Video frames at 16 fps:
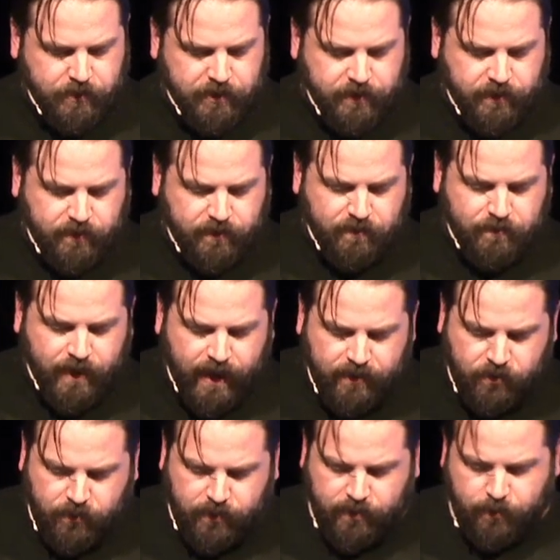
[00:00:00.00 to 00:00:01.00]
that Jesus of
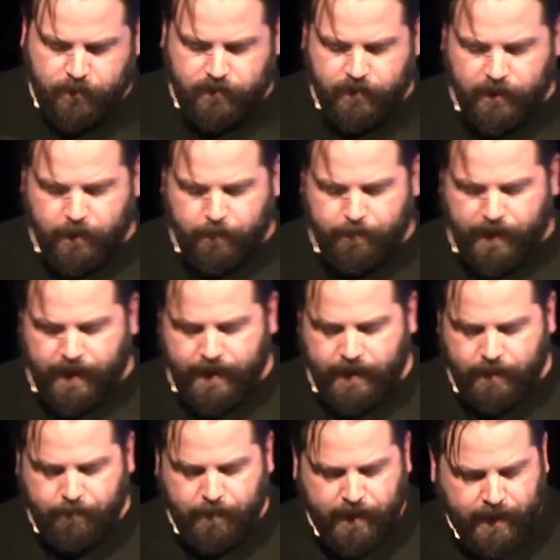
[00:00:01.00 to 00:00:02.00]
Nazareth was nearby,
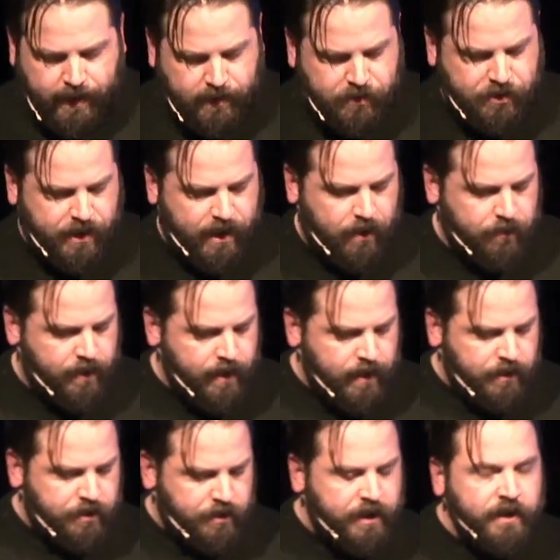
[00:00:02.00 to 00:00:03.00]
he began to shout,
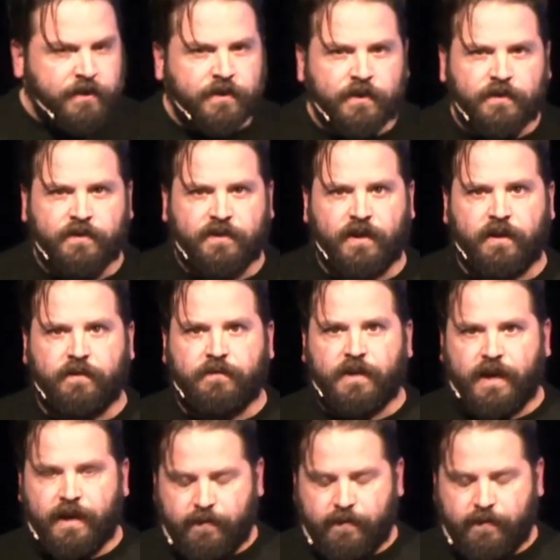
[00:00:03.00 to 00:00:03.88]
Jesus, son of